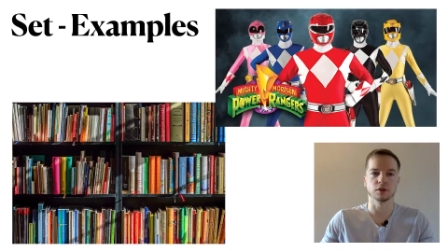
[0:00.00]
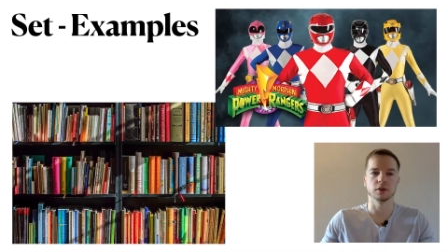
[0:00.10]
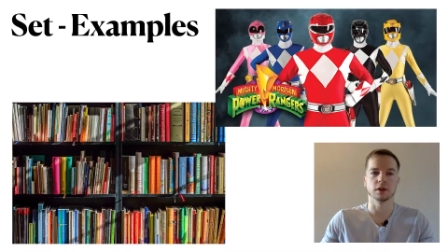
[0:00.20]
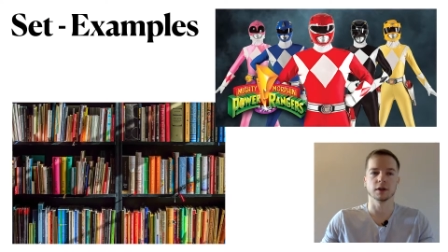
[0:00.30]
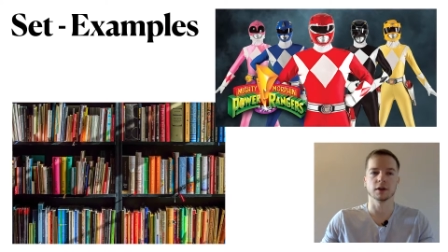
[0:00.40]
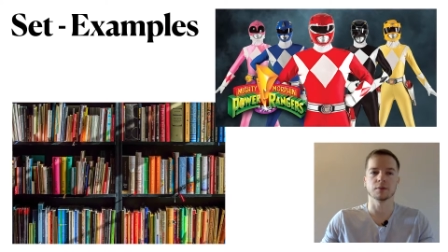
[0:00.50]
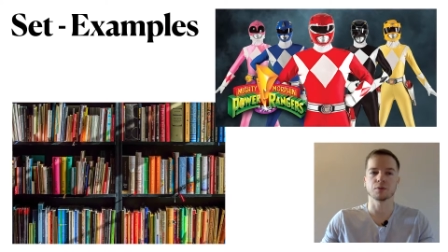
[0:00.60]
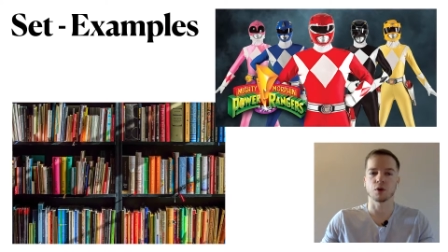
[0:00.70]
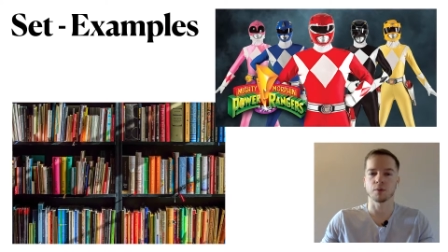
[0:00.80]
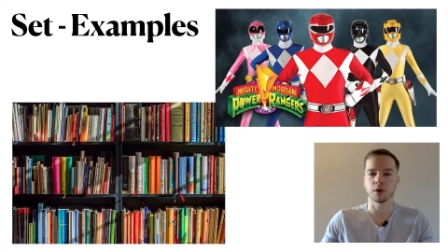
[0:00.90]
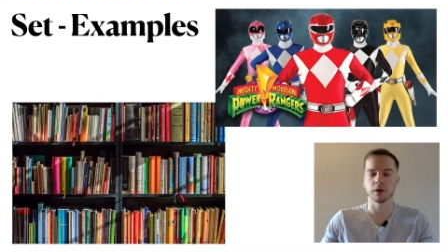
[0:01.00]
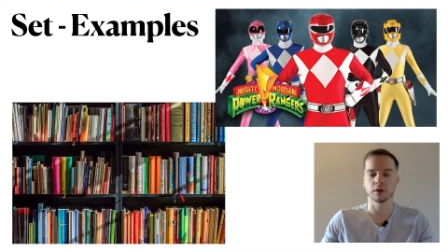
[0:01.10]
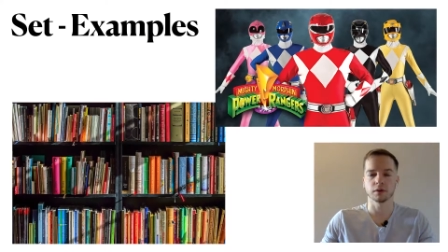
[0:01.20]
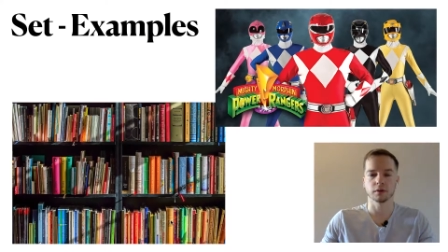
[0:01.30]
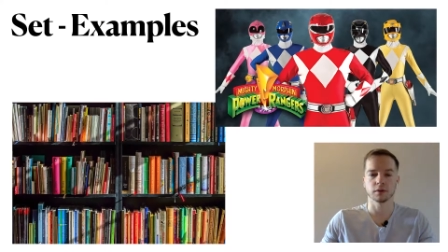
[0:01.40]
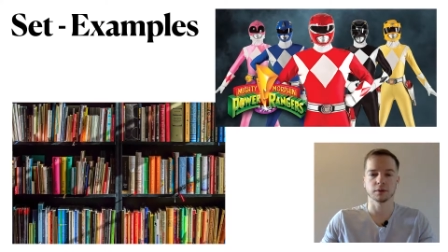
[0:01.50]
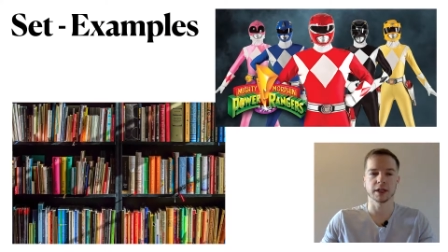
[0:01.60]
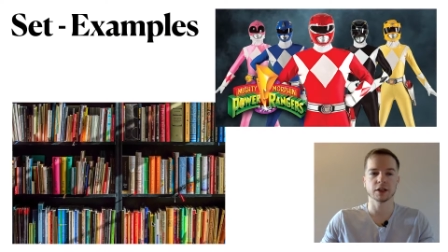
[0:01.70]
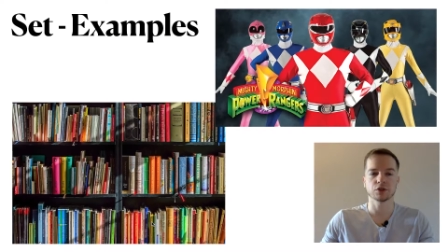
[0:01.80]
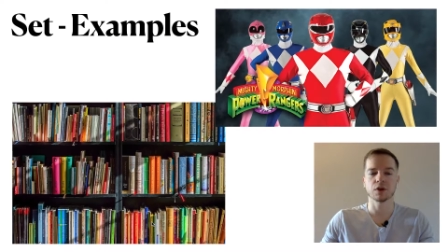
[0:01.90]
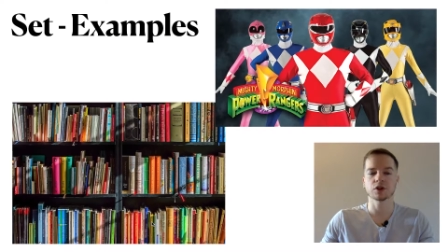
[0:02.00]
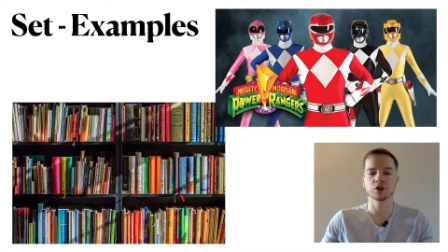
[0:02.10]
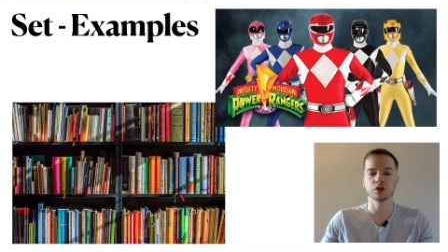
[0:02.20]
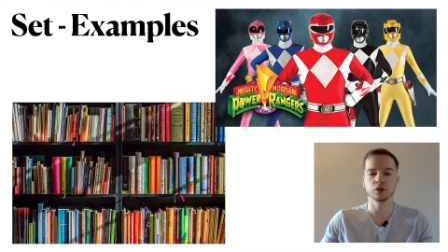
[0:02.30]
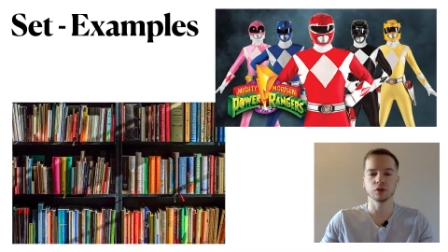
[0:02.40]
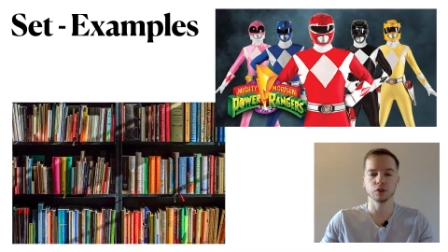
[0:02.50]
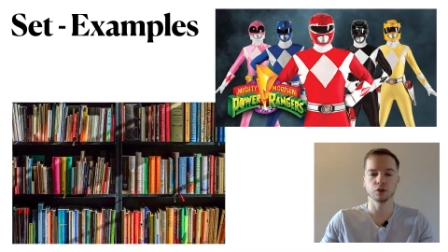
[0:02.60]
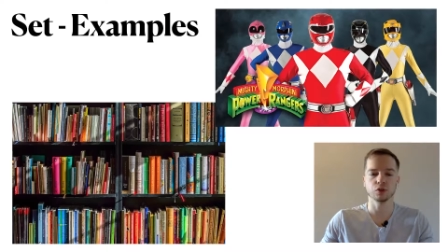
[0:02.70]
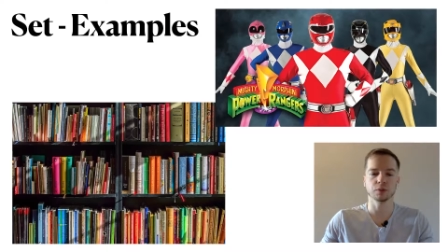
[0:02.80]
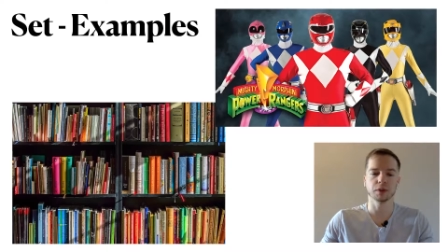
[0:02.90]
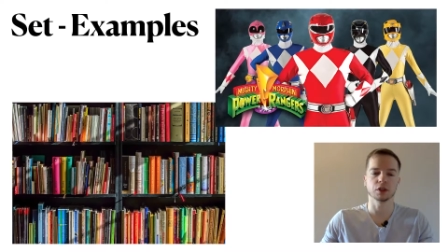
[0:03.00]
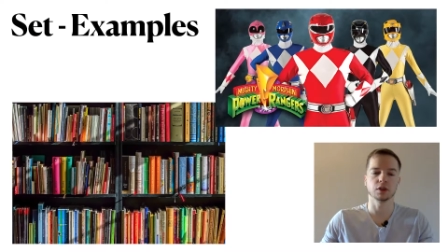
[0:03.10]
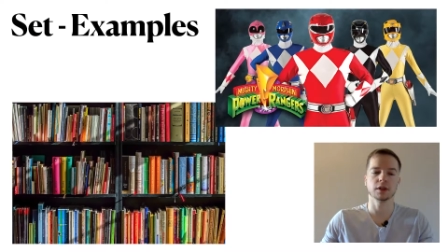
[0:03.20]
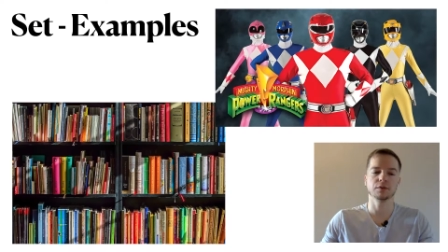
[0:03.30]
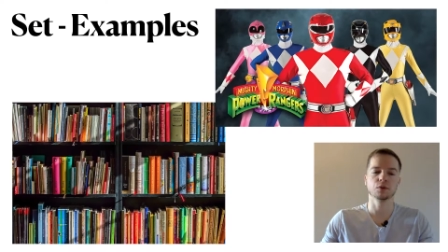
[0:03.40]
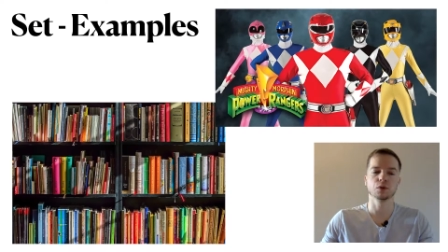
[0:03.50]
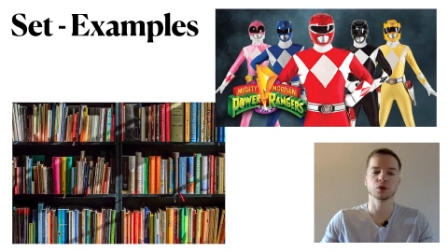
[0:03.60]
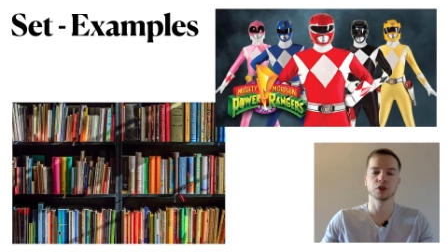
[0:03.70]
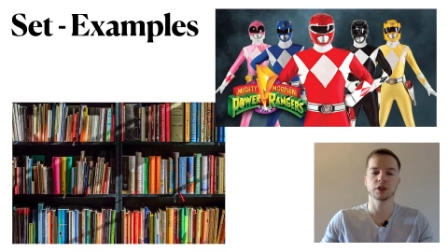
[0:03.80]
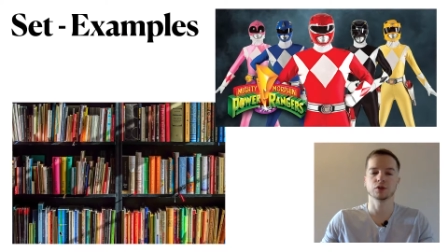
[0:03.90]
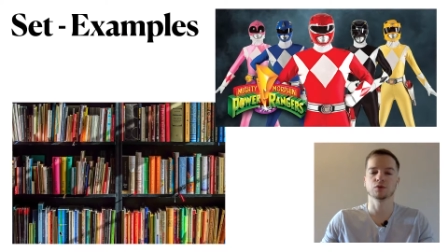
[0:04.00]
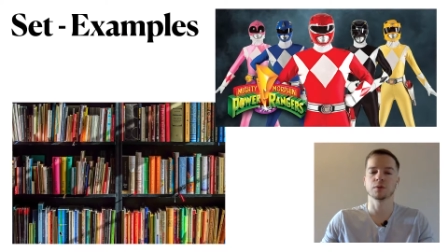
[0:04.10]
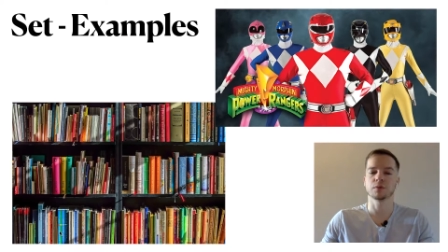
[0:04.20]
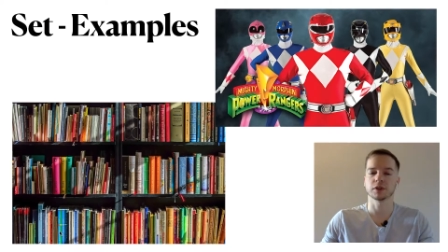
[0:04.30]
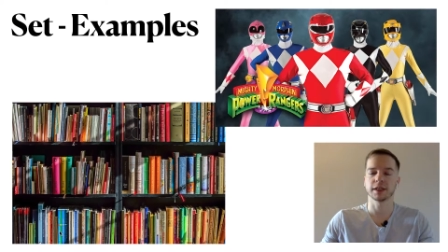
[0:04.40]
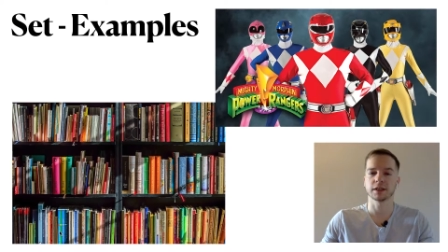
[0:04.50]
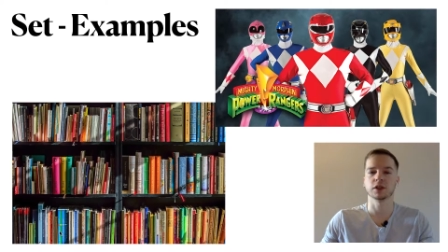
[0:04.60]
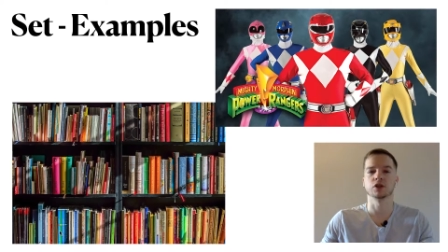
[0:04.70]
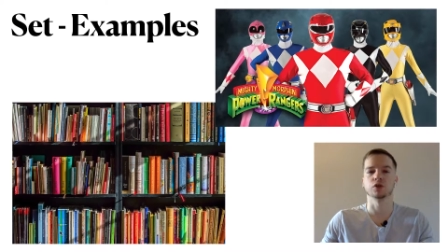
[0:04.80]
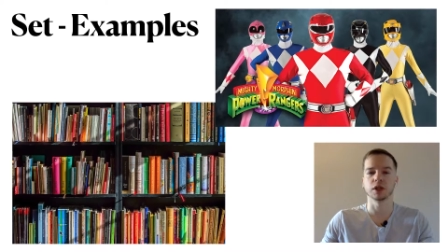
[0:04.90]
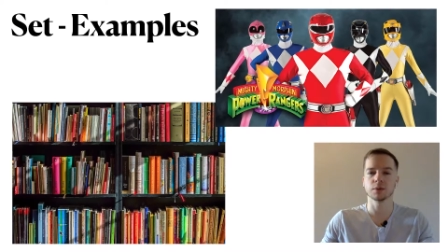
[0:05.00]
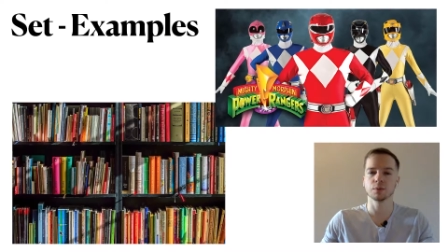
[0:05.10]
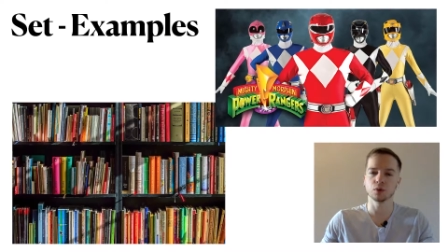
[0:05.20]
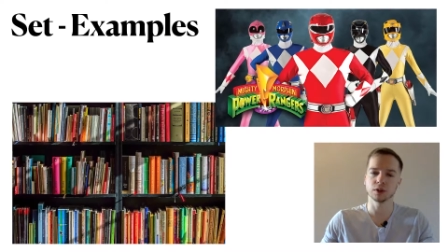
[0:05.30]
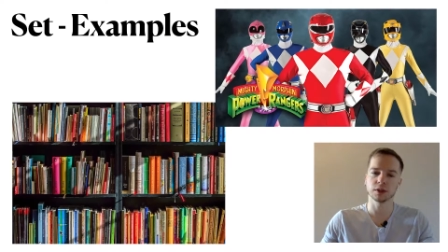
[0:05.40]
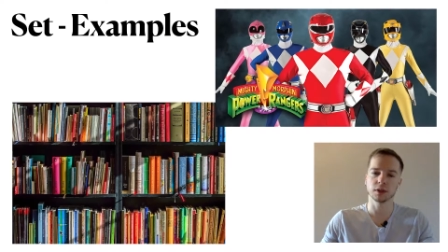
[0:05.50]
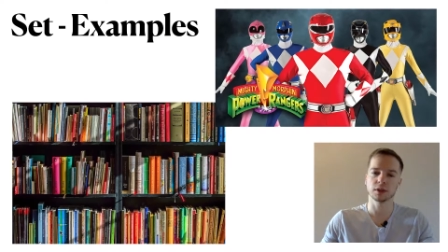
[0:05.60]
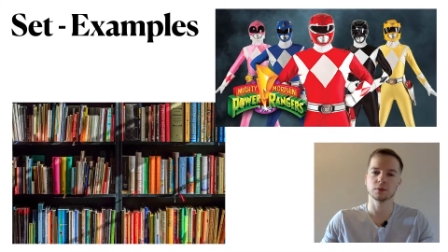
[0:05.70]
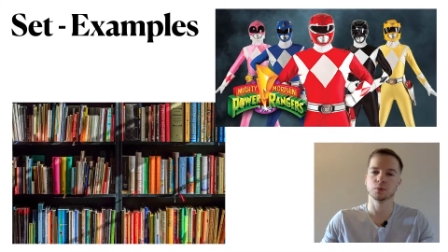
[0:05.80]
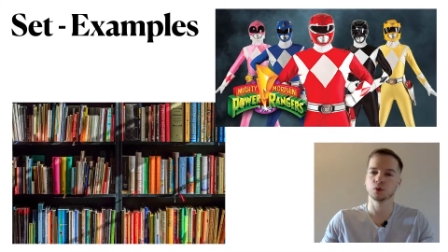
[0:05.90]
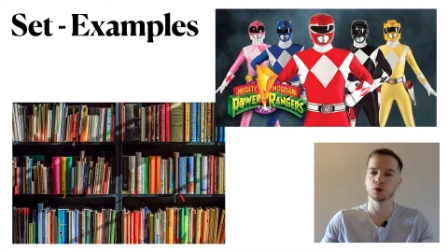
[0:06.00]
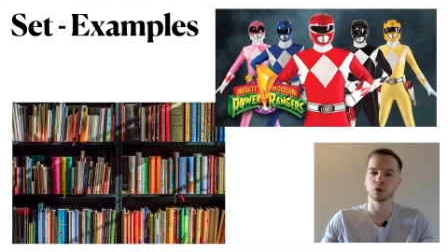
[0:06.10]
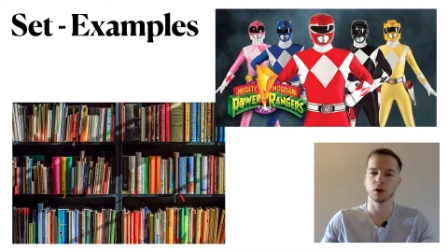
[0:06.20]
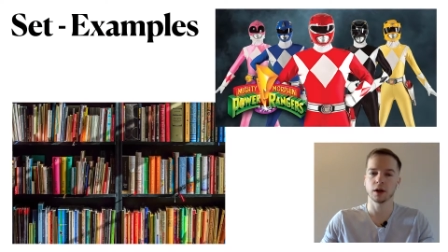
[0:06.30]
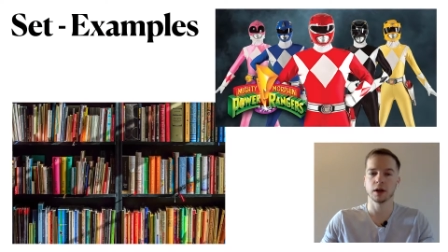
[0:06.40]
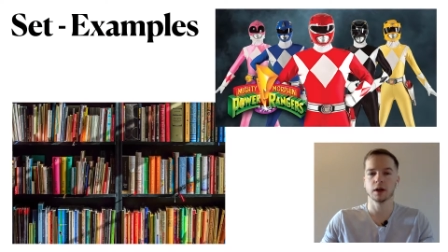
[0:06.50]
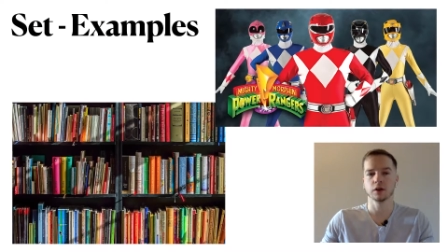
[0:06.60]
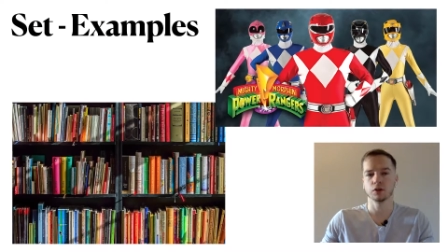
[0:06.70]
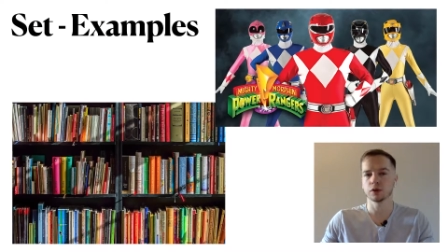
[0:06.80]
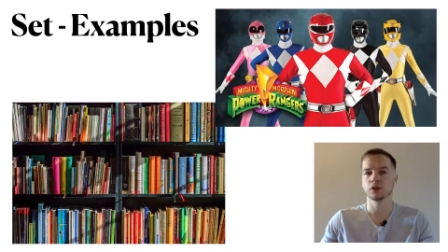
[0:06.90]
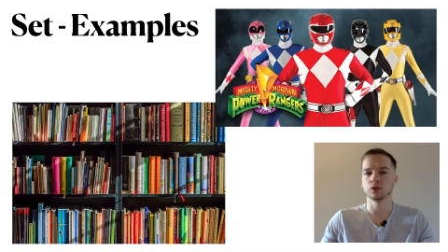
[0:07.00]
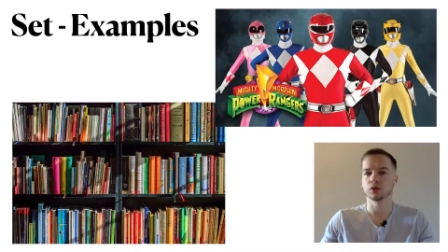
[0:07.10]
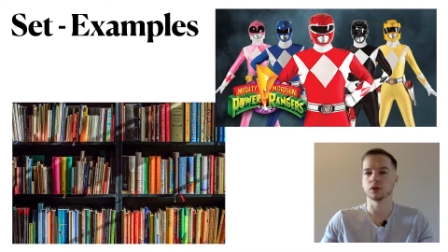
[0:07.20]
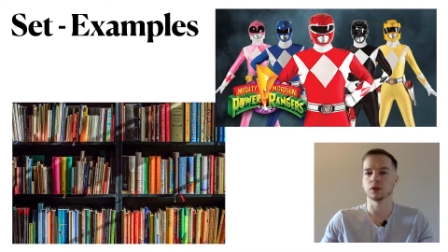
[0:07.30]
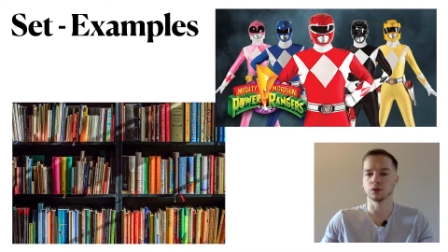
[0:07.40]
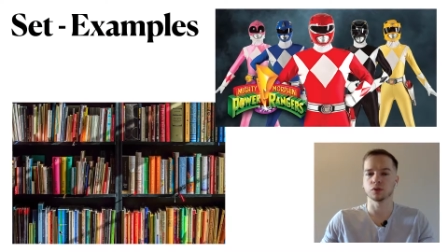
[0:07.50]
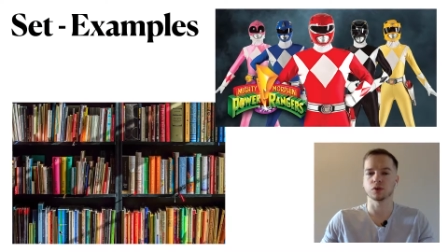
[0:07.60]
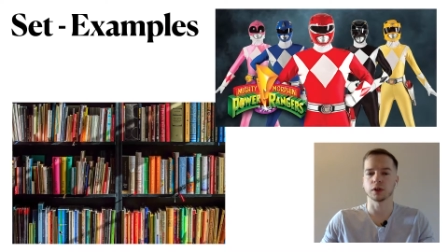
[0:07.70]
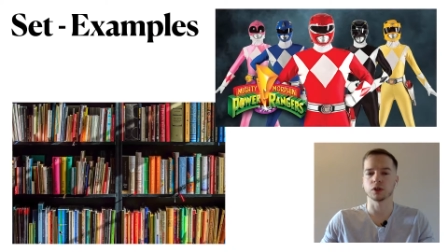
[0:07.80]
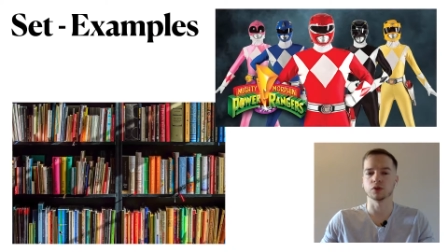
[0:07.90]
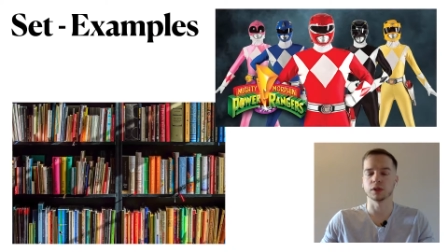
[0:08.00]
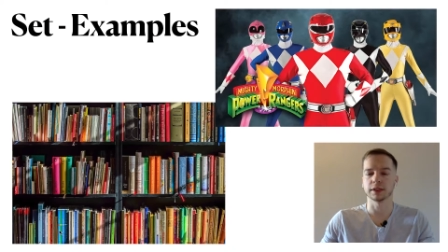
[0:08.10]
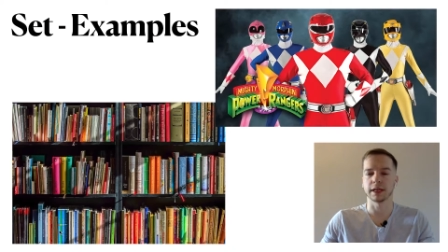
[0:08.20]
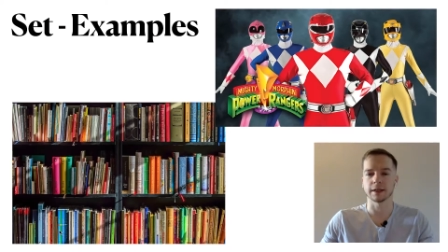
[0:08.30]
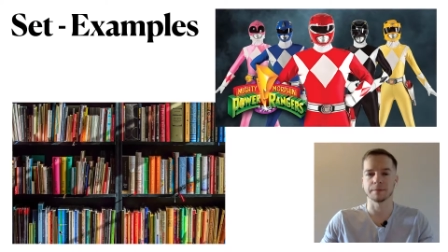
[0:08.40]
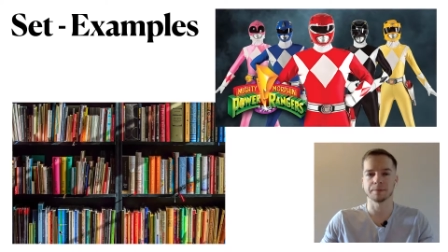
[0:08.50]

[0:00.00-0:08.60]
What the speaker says: a proper data structure to use. But if you want just to represent the unique books in the bookstore, you can use a set.